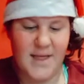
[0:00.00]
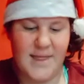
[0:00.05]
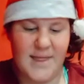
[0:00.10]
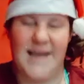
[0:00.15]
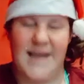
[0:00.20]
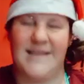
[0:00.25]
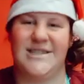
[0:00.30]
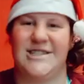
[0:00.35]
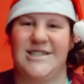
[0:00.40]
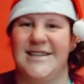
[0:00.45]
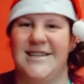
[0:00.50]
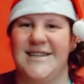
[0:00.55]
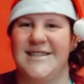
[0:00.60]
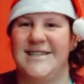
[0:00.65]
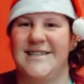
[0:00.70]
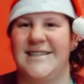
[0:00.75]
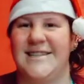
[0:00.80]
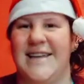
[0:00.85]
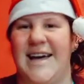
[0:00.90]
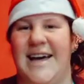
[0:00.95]
That's
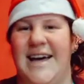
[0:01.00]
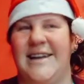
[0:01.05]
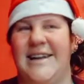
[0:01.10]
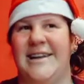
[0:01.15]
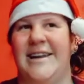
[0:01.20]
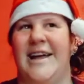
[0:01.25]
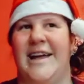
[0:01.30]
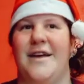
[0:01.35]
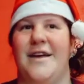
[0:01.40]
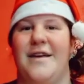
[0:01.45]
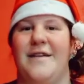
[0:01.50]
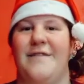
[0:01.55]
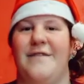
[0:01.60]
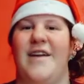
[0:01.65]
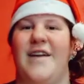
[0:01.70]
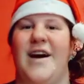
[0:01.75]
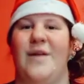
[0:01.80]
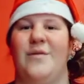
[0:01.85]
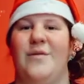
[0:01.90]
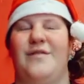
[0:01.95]
just, I don't know if
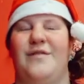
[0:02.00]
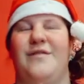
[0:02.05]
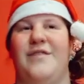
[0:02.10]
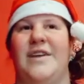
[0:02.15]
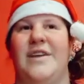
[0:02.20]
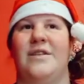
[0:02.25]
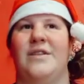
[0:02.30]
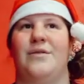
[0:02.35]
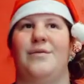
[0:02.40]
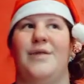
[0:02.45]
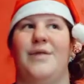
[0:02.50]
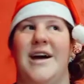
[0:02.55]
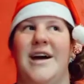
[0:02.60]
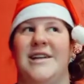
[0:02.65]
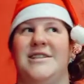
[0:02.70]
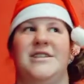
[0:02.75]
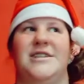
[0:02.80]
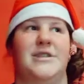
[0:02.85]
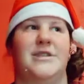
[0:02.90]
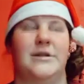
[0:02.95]
I would feel
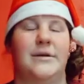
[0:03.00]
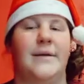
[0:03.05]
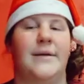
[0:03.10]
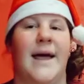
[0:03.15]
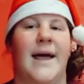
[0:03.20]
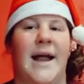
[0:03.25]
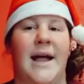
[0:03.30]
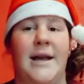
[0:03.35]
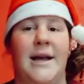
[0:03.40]
right to do that.